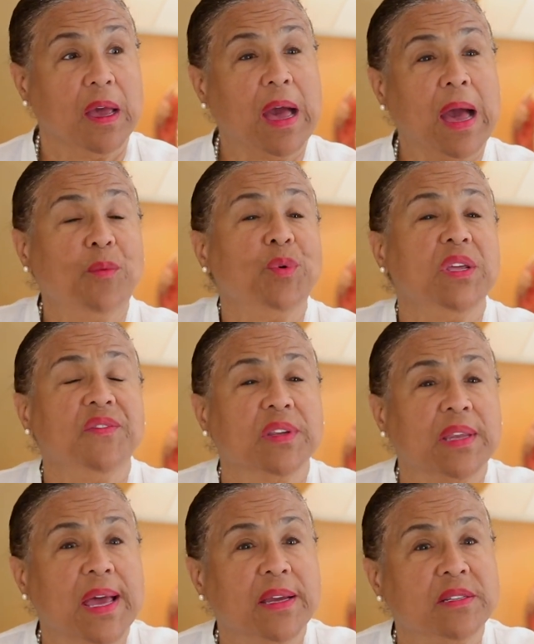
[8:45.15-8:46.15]
I would even
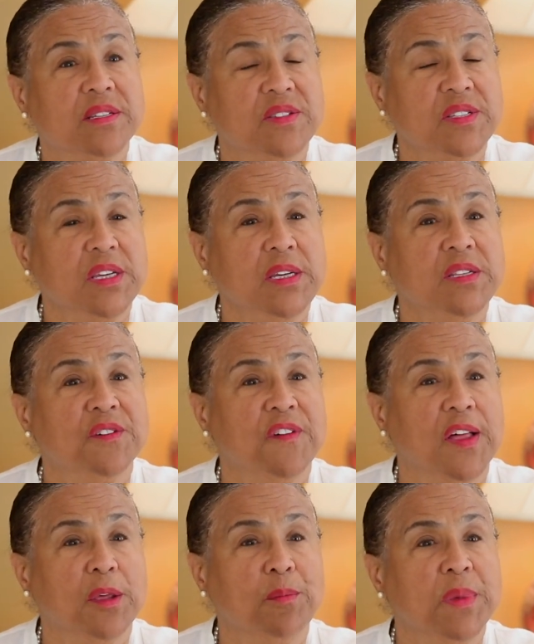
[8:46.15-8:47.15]
like to see
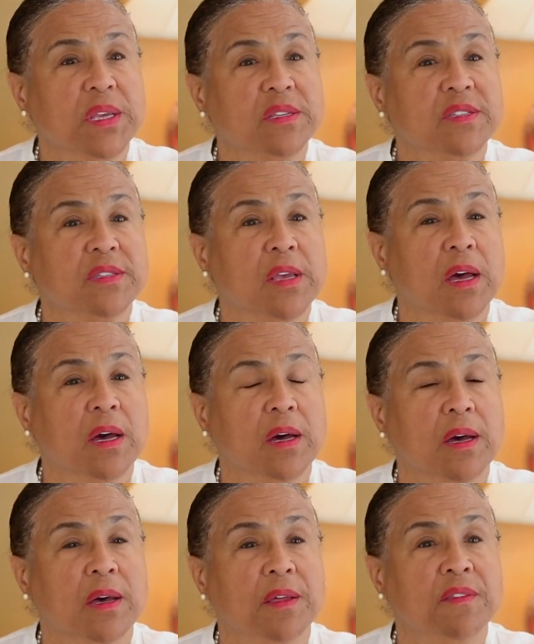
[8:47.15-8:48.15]
developments
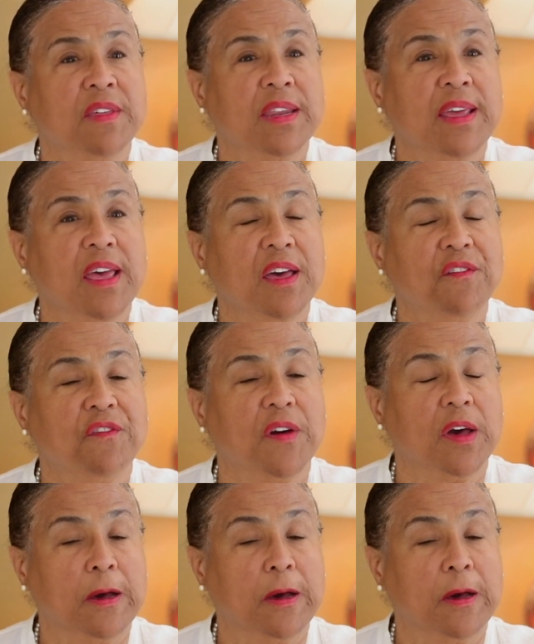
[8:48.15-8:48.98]
that have